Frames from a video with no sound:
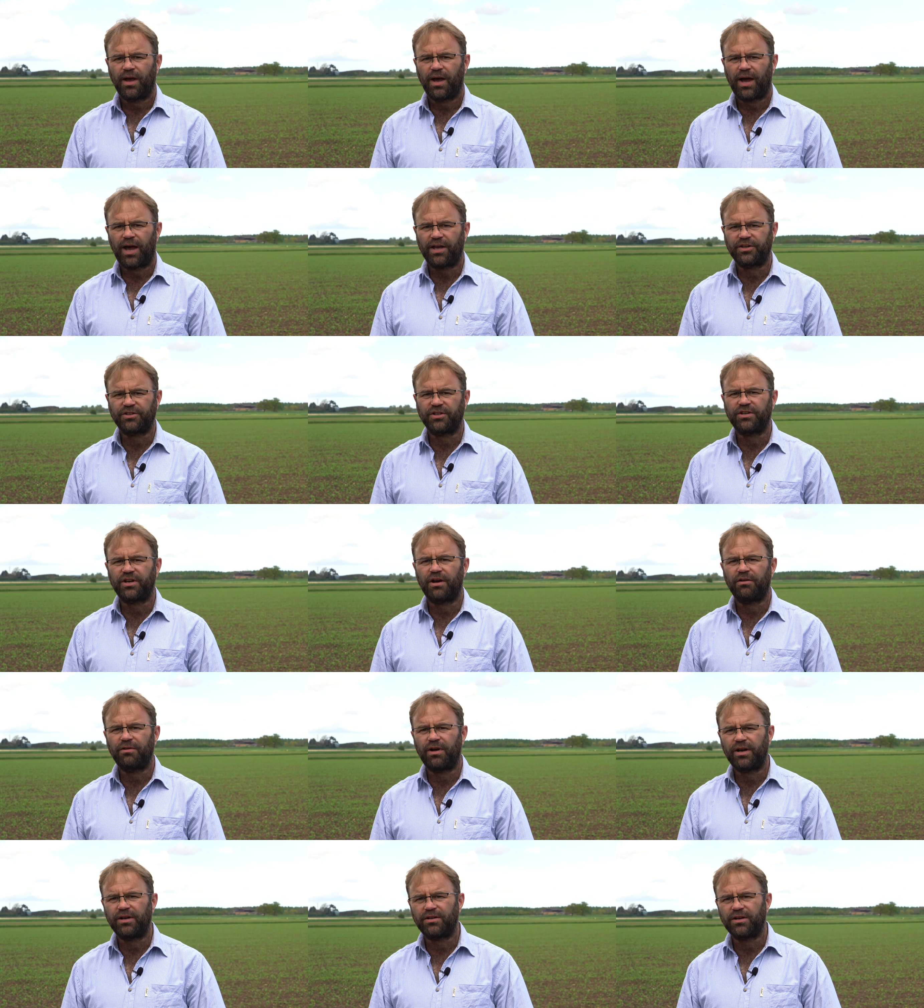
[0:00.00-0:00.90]
has a
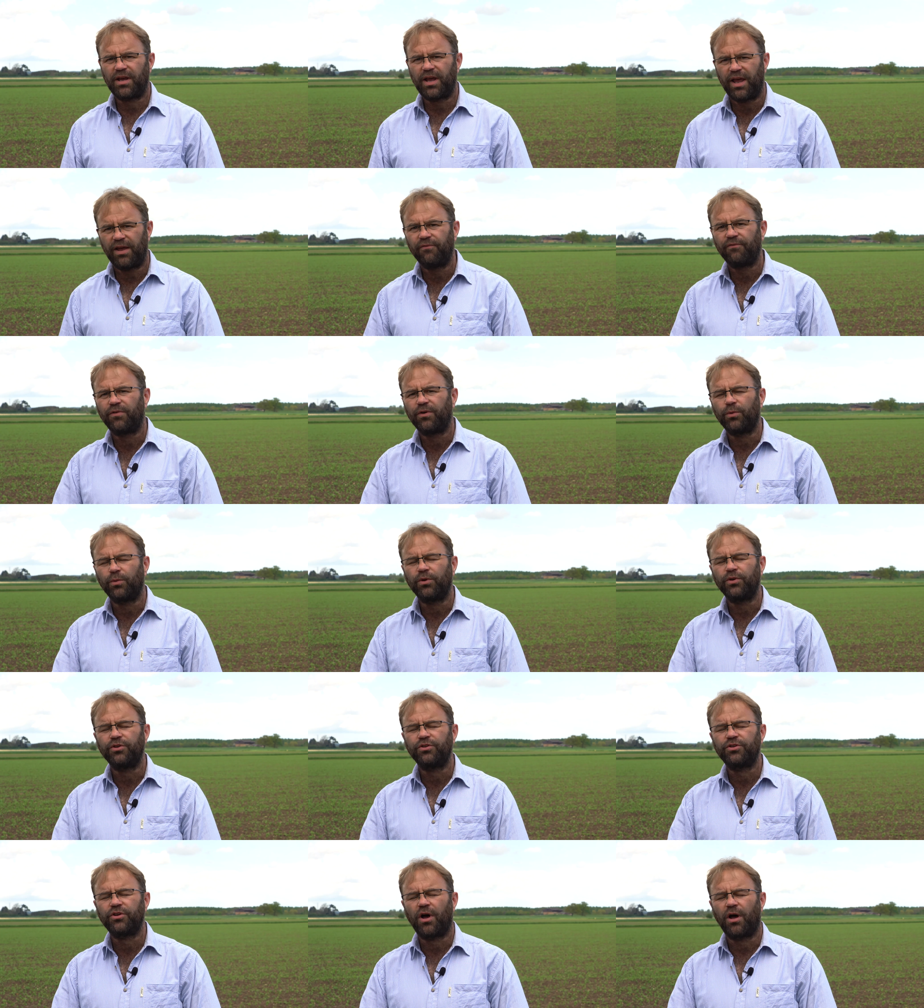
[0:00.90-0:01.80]
direct
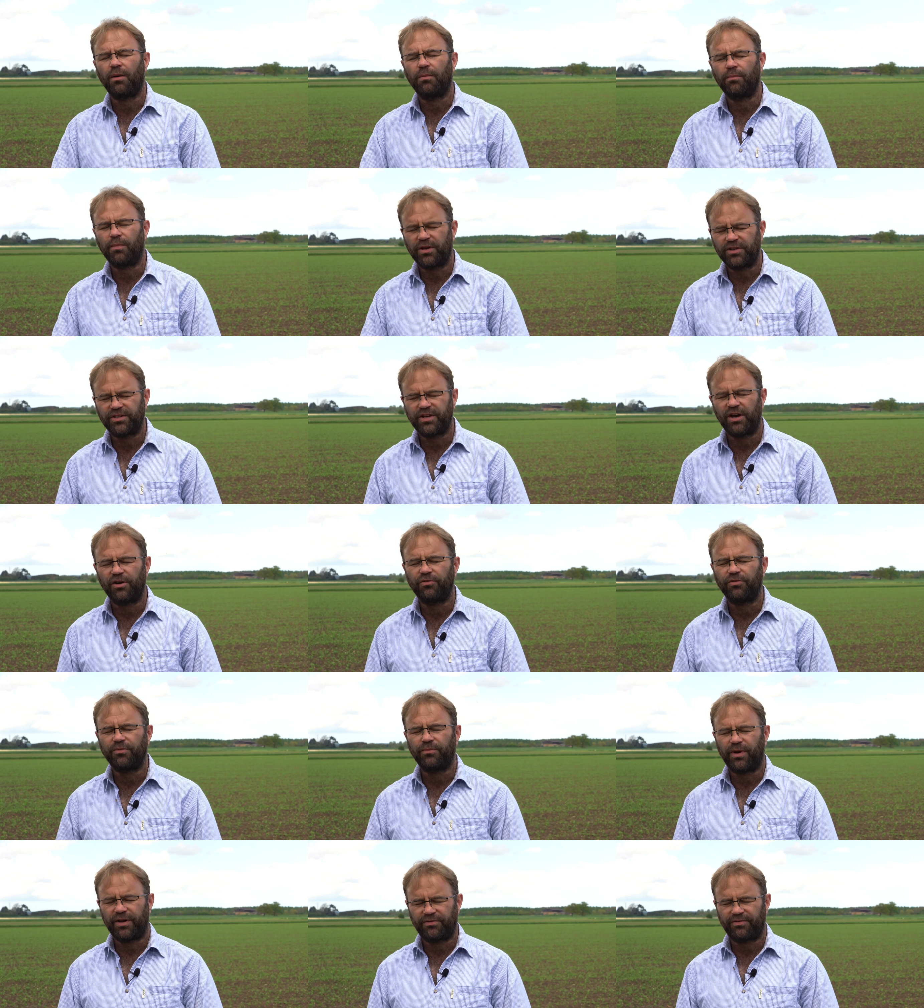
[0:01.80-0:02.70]
influence on myself and my